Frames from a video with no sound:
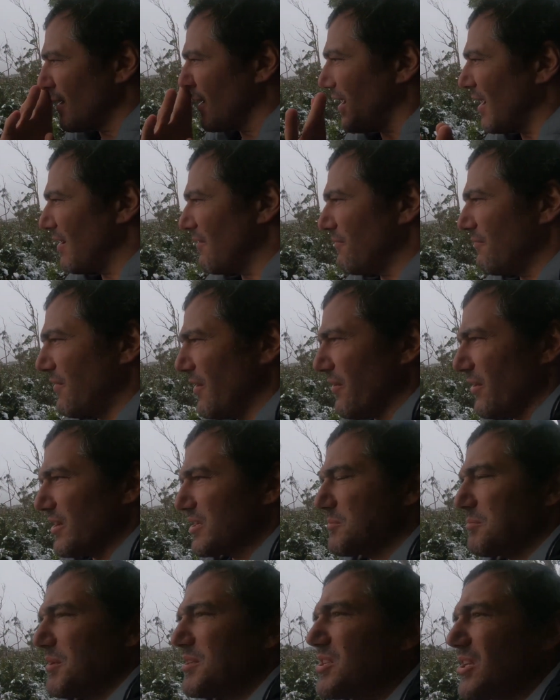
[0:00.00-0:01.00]
are very
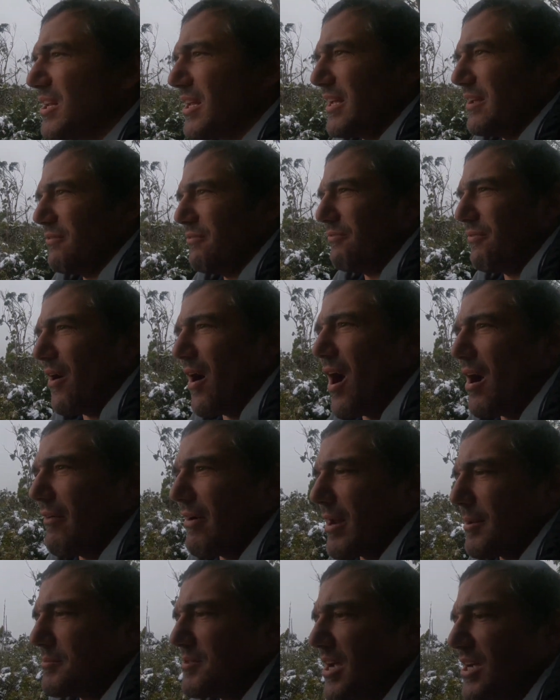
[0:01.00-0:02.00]
explicitly fire
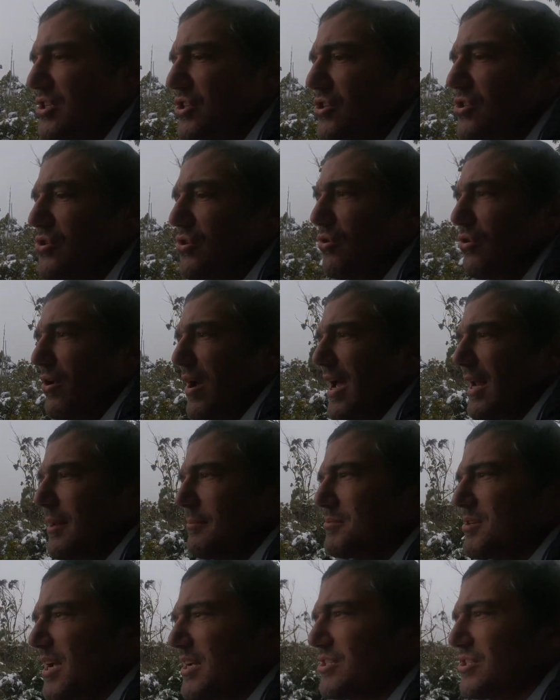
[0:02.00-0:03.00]
adaptations, or
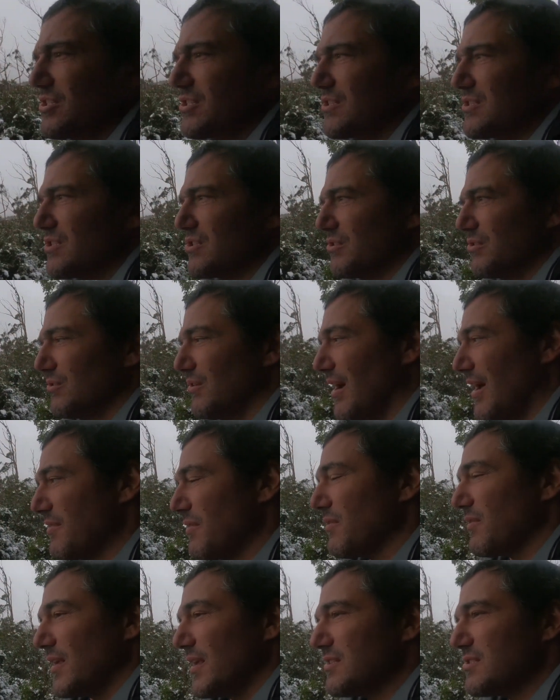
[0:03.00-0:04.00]
adaptations to
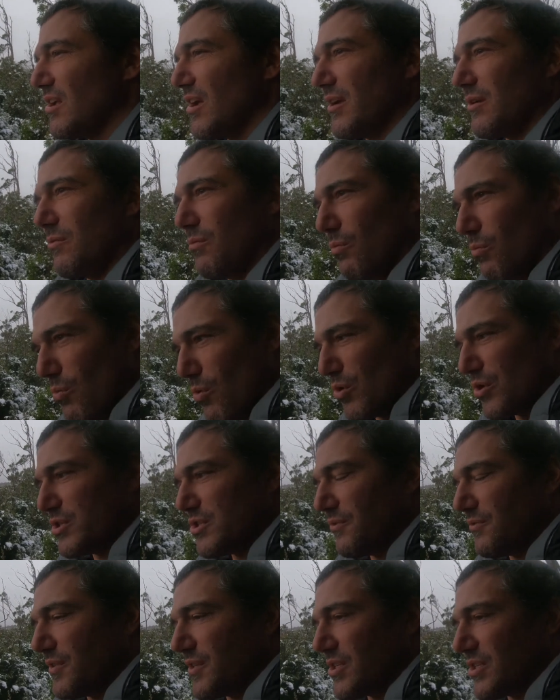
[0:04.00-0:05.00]
other things like water
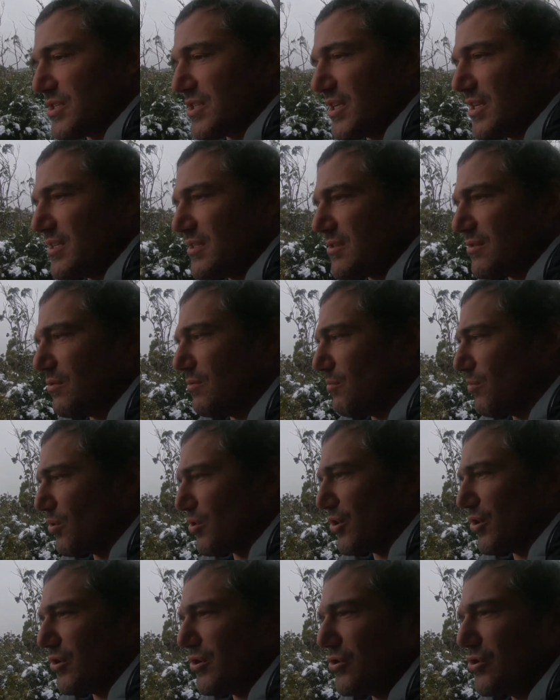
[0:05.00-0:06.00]
deficiencies or
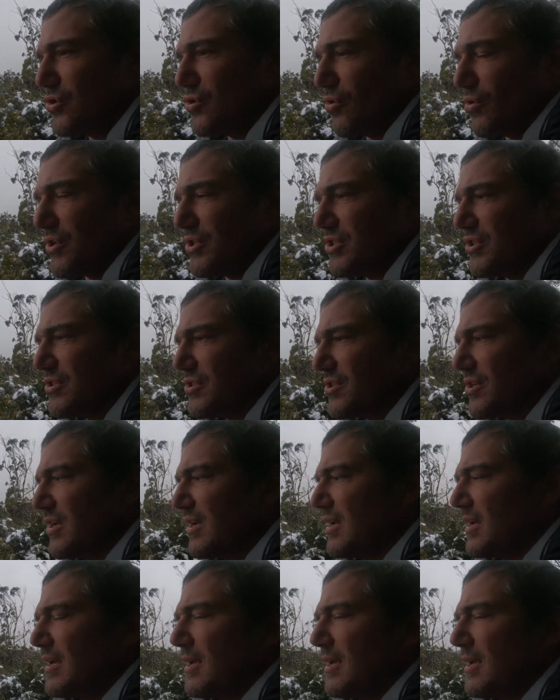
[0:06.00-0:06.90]
water shortages